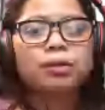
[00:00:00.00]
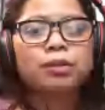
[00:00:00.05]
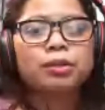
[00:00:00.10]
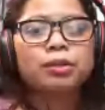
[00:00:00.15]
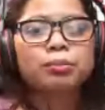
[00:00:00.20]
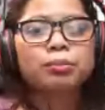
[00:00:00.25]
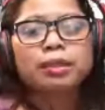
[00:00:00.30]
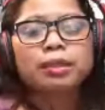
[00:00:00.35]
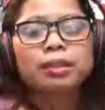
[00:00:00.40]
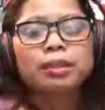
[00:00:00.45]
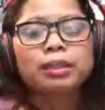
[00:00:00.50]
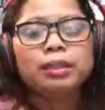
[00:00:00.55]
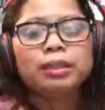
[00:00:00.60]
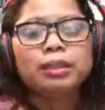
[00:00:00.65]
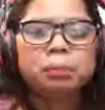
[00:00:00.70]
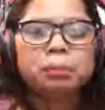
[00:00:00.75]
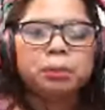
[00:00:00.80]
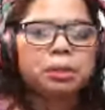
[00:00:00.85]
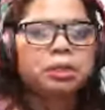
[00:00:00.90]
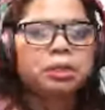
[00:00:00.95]
and it
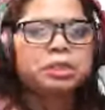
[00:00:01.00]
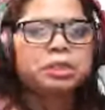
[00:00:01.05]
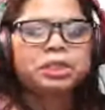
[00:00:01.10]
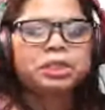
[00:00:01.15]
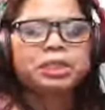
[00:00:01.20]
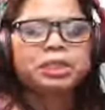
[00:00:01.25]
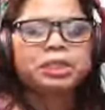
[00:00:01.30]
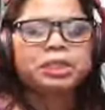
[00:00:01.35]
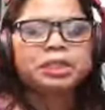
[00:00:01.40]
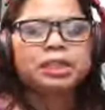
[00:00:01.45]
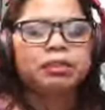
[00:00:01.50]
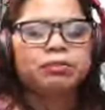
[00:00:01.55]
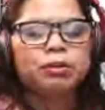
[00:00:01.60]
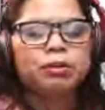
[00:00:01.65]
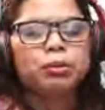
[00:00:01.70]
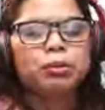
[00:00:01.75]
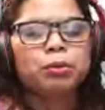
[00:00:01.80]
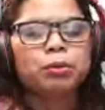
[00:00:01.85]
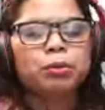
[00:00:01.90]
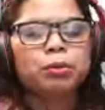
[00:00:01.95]
burst, and of
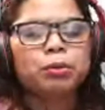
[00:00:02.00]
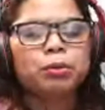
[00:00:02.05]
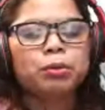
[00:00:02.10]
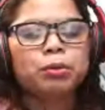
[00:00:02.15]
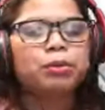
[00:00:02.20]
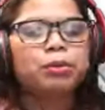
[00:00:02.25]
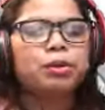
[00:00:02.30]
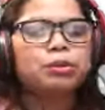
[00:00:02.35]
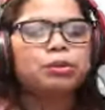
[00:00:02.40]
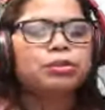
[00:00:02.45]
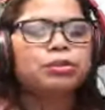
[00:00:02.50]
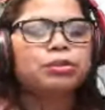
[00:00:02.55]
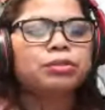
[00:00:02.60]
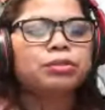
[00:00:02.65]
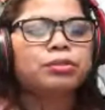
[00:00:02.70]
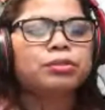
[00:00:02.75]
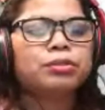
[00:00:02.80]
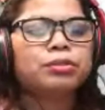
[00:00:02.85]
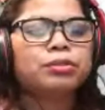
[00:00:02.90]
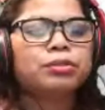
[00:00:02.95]
course those
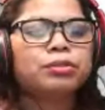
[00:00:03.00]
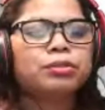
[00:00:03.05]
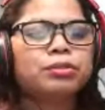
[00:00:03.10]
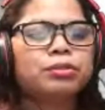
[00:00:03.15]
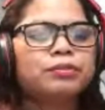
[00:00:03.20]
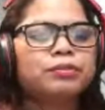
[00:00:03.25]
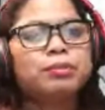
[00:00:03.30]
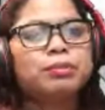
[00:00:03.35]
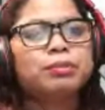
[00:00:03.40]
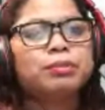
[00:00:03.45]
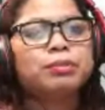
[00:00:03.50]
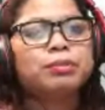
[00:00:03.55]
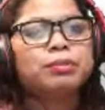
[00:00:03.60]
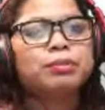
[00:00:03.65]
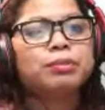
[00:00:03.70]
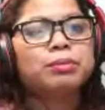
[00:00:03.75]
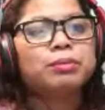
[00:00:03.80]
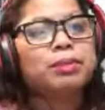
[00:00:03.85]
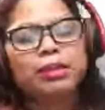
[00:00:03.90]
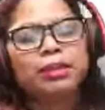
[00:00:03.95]
feathers, sometimes they have like a
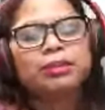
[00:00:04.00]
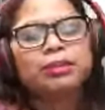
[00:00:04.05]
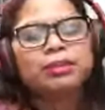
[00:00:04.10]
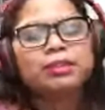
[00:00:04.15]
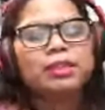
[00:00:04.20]
feathers,